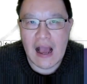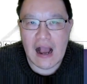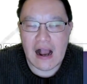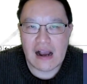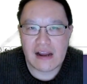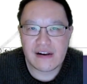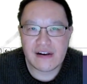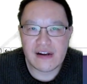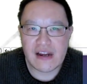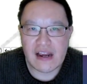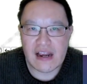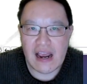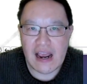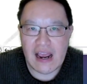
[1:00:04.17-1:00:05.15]
I see
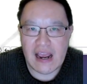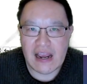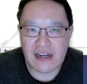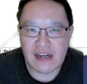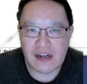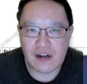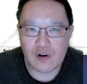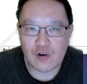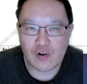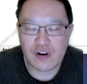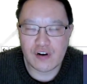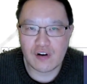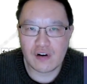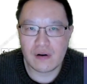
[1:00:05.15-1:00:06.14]
a hanging
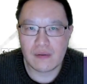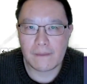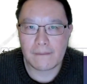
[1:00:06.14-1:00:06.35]
cursor,